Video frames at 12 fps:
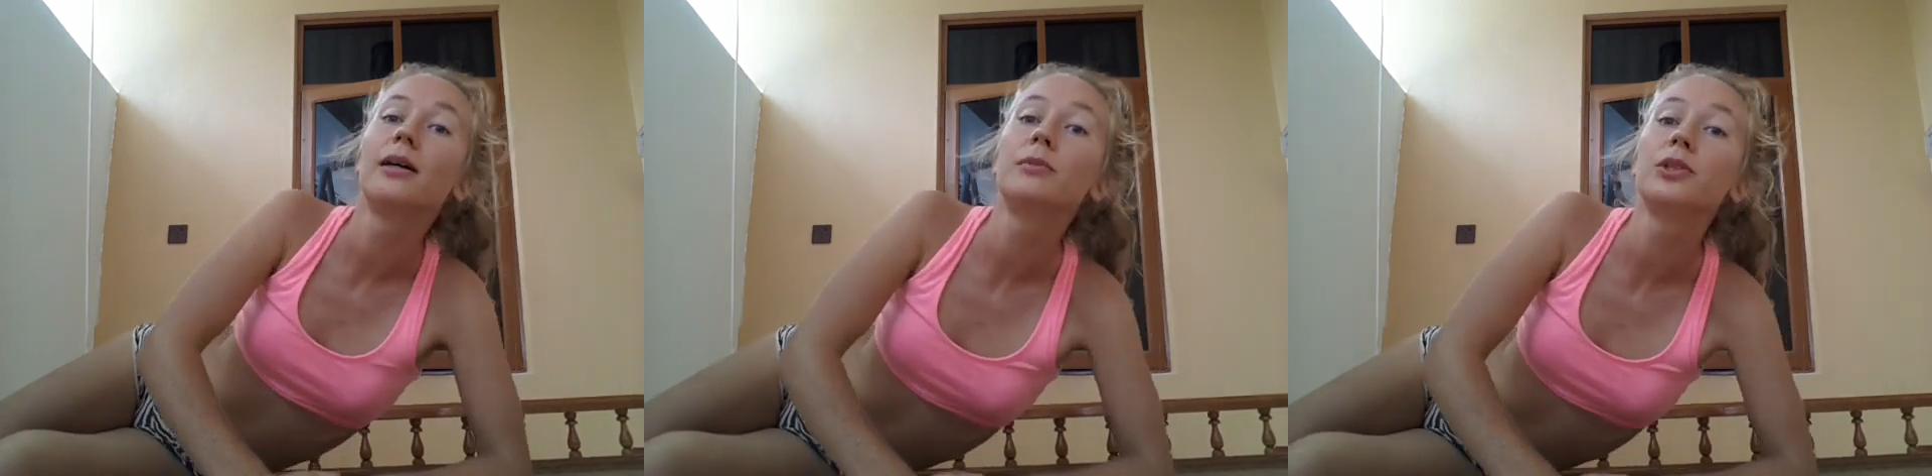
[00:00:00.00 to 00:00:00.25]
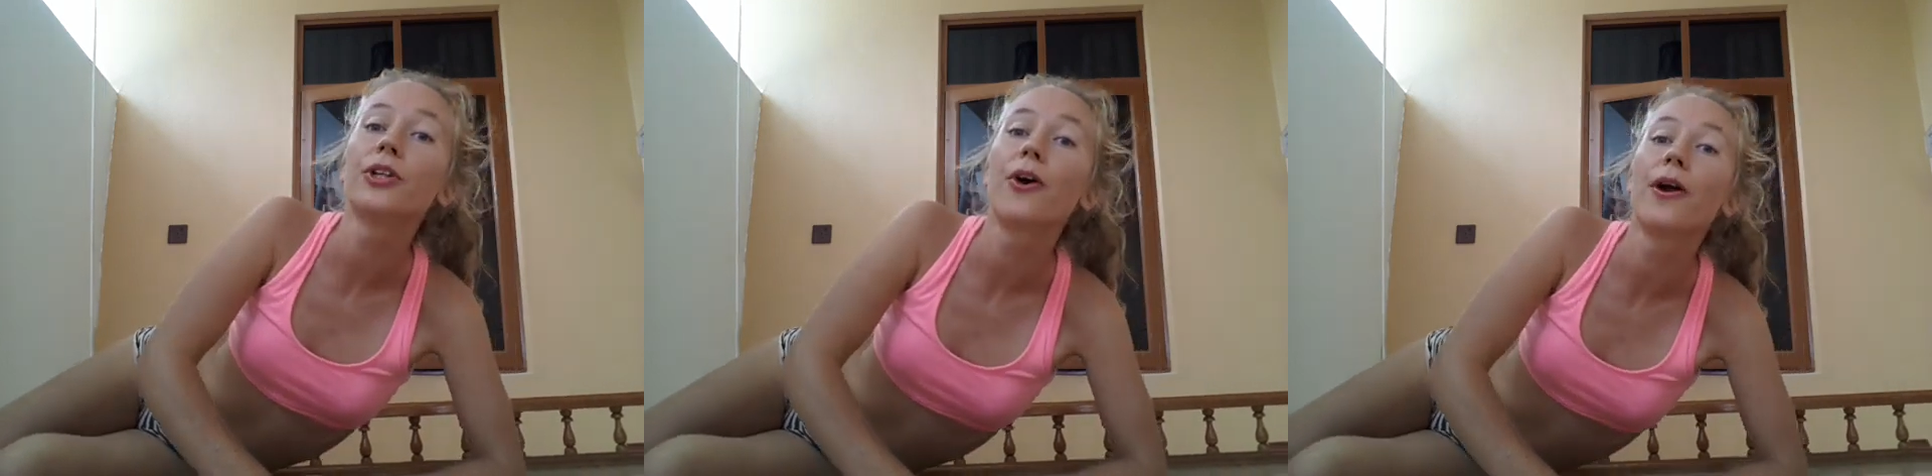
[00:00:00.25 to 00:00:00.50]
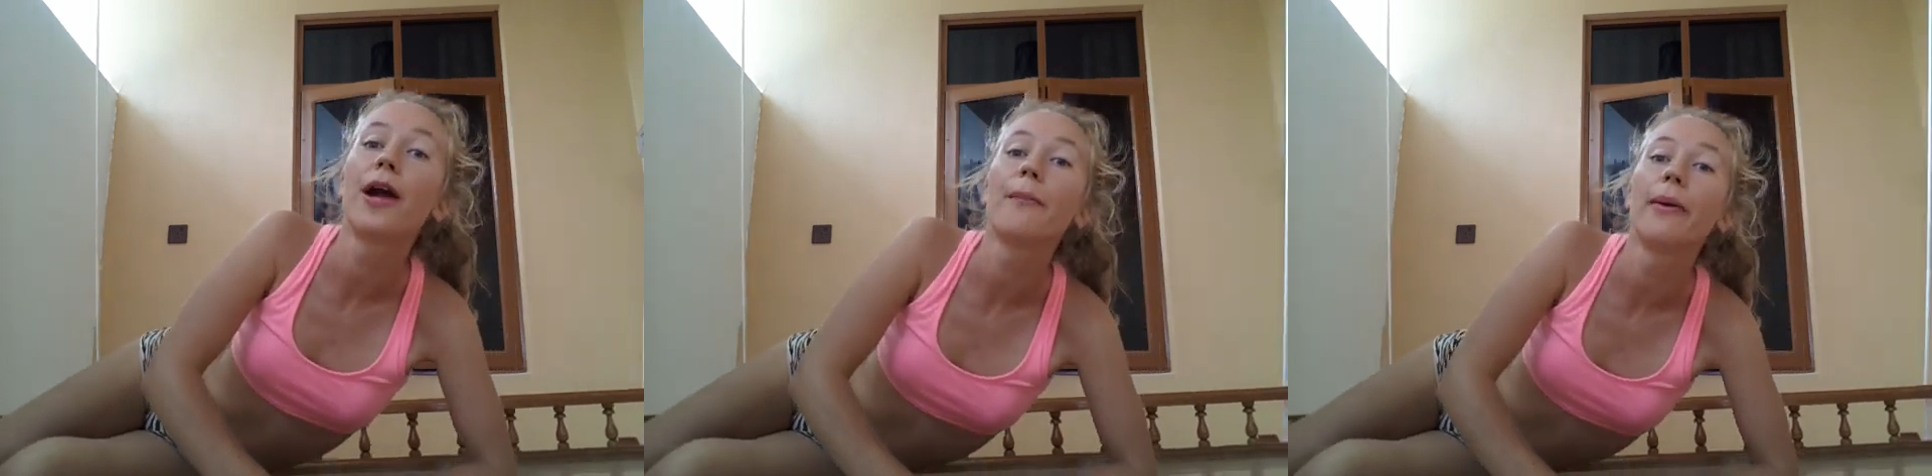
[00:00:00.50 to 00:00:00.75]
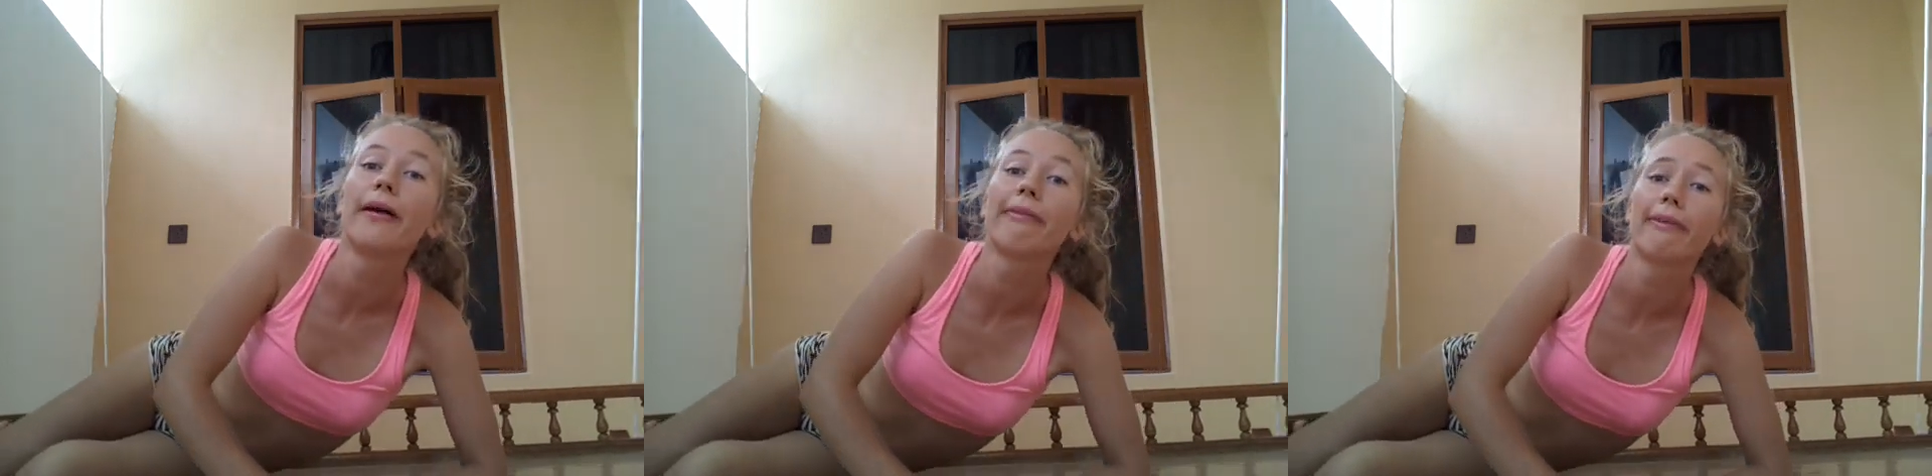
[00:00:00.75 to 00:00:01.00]
I'm sorry
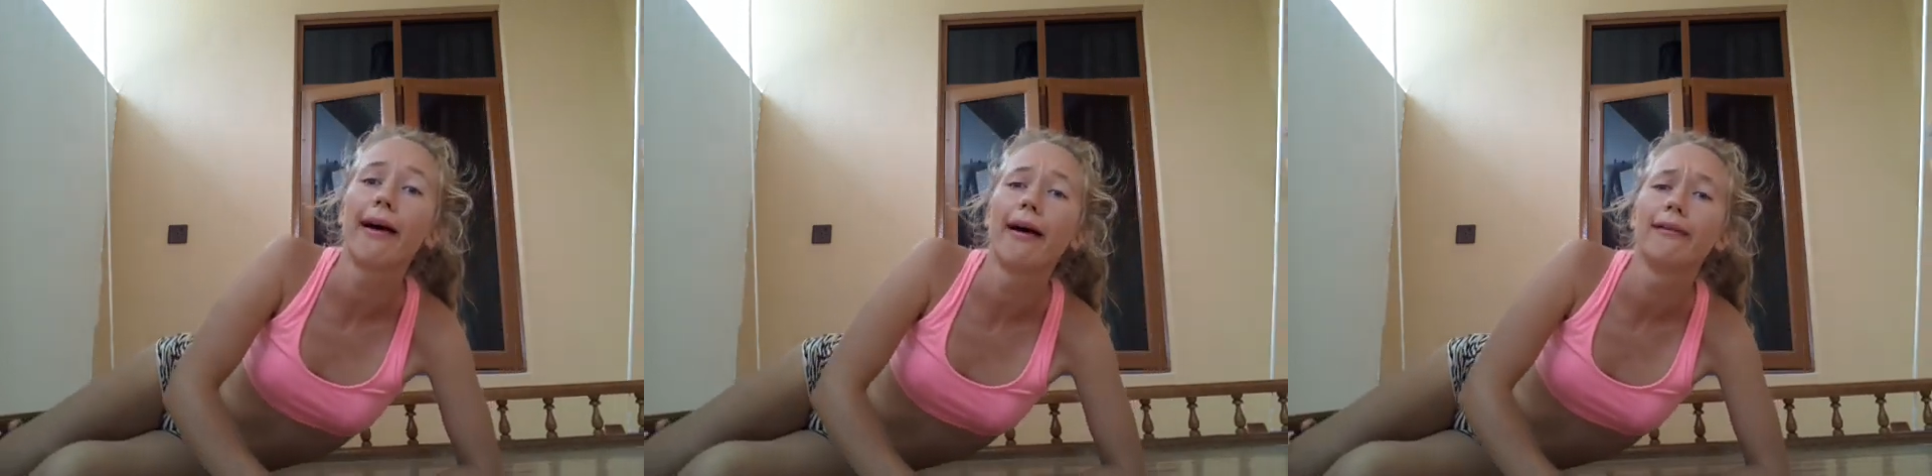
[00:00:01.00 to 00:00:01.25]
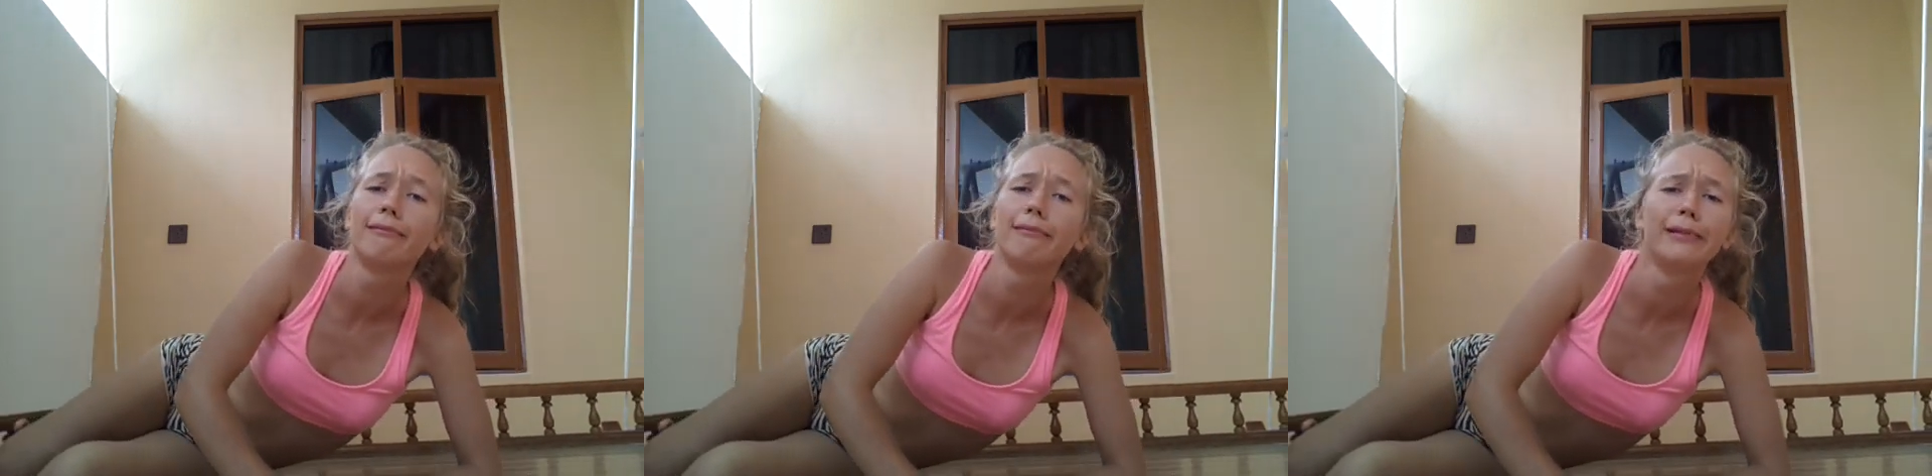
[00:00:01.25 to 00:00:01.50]
about that.